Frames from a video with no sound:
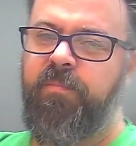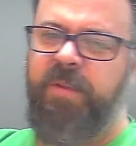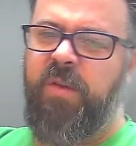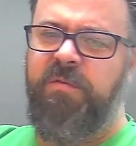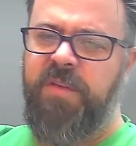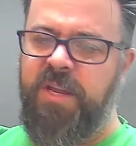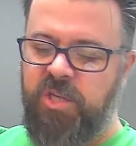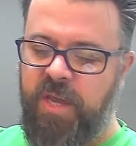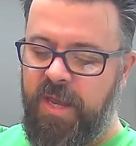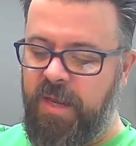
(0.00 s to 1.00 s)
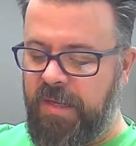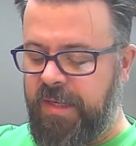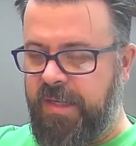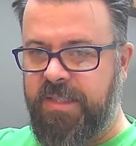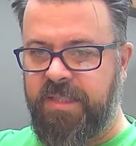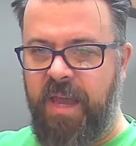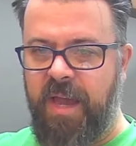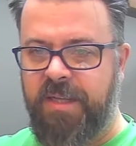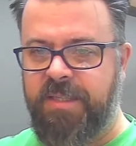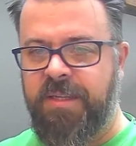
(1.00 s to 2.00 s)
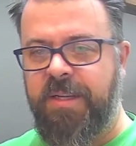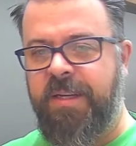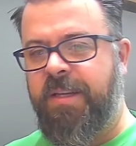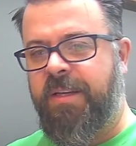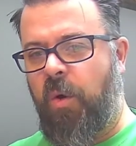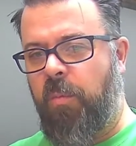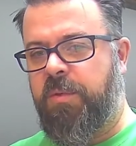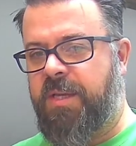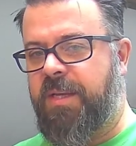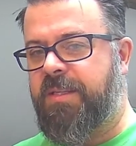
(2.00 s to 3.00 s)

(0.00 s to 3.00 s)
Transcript: Got VGA, SCART, composite,